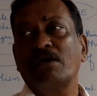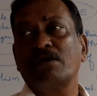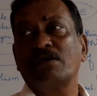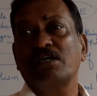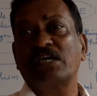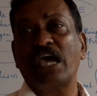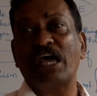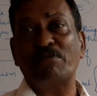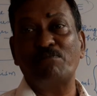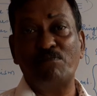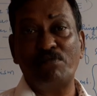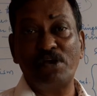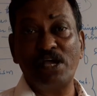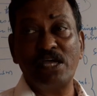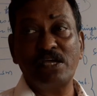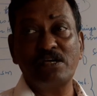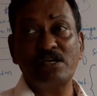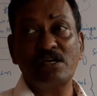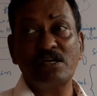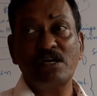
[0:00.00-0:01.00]
can
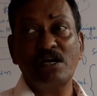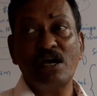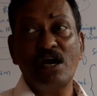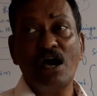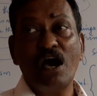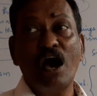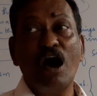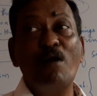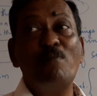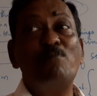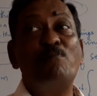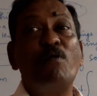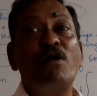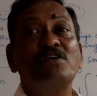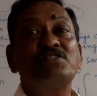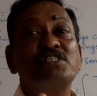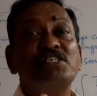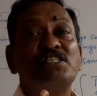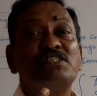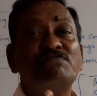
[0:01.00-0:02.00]
bring a
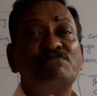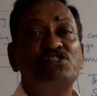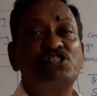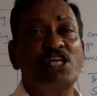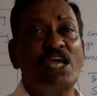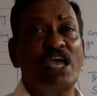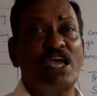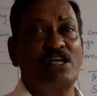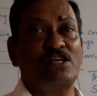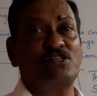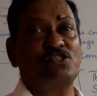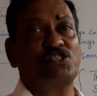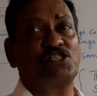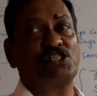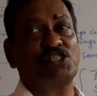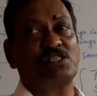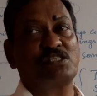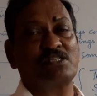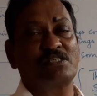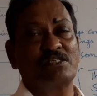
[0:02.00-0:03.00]
positive
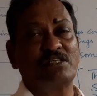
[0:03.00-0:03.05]
change.